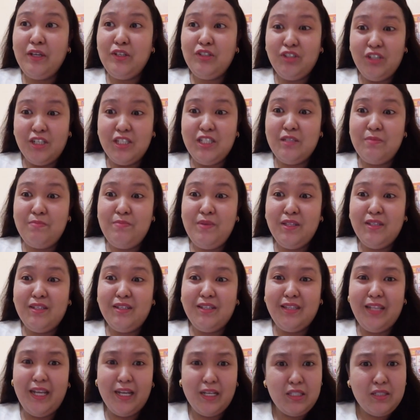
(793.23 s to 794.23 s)
just be
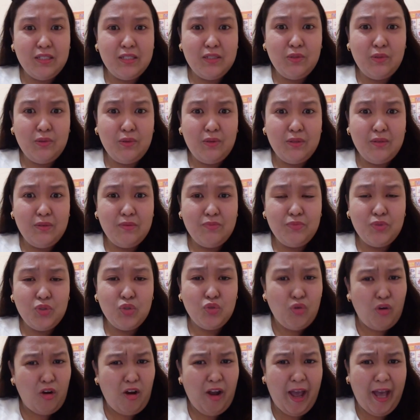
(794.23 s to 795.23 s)
the next
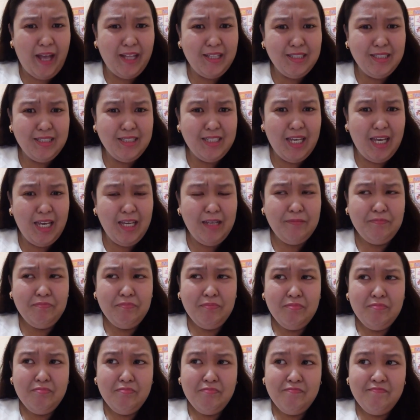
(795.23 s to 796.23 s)
Straw Hat, okay?
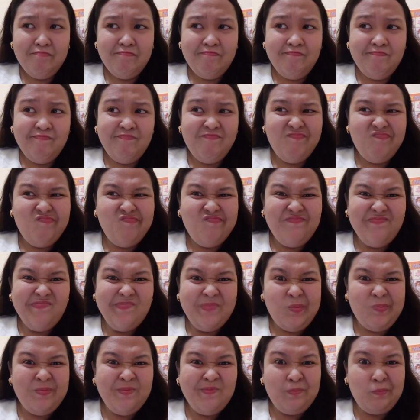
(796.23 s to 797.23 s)

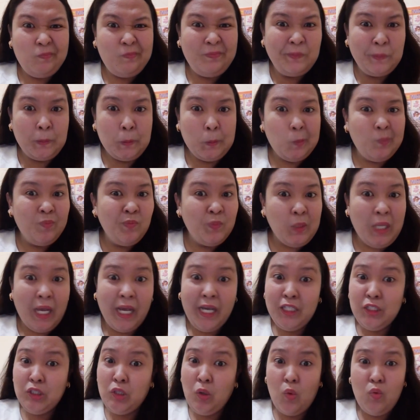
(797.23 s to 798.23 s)

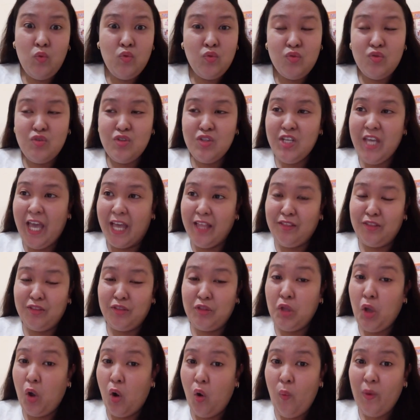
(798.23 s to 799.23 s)
I don't yet
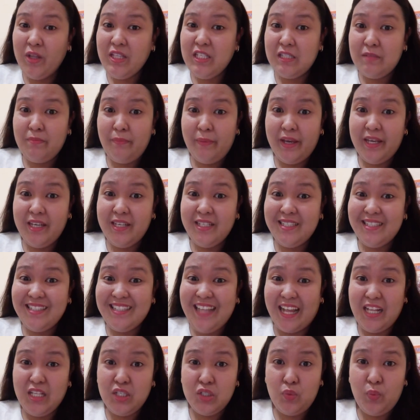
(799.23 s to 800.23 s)
know what's my
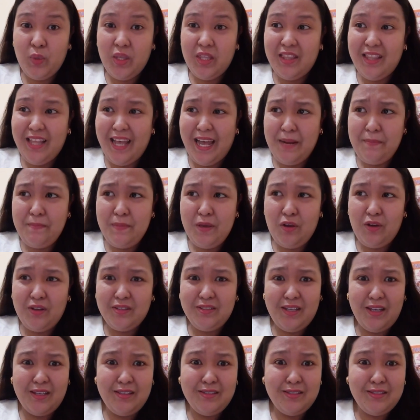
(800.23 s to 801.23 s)
stance with that,
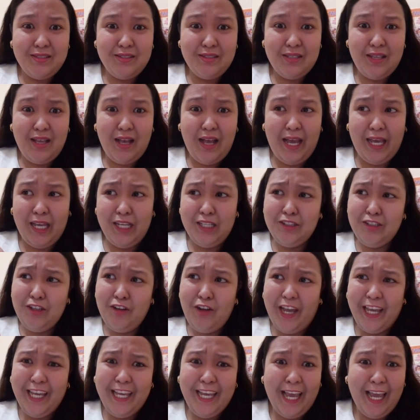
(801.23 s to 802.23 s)
because as I
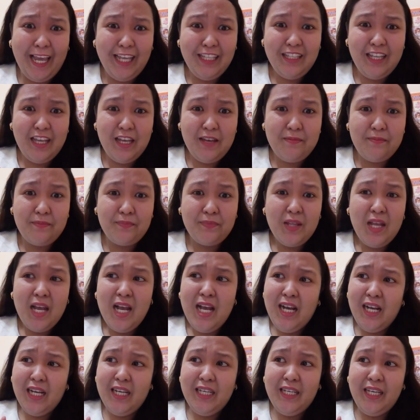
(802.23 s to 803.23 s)
know, I hate him.
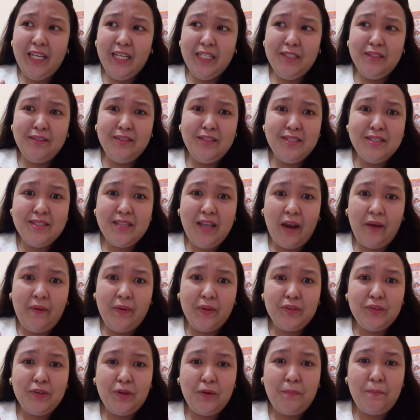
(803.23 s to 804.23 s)
I hated this
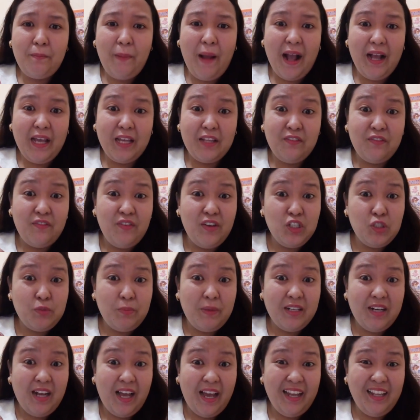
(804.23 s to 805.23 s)
character back in
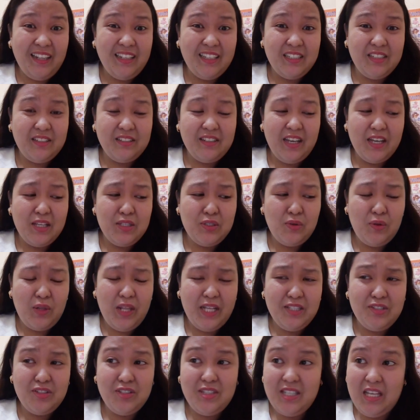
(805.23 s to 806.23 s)
Fishman Island, okay? So
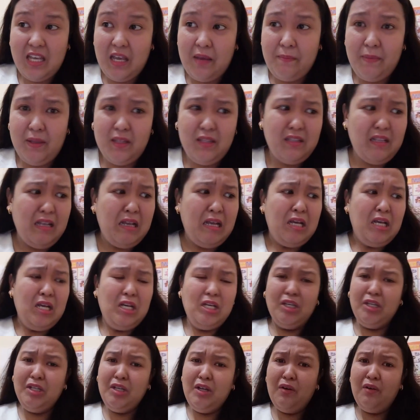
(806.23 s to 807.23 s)
let's see. But,
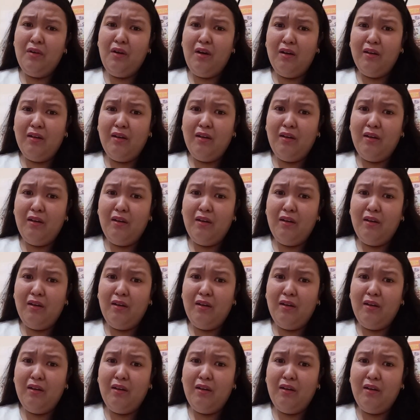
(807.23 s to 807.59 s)
you know,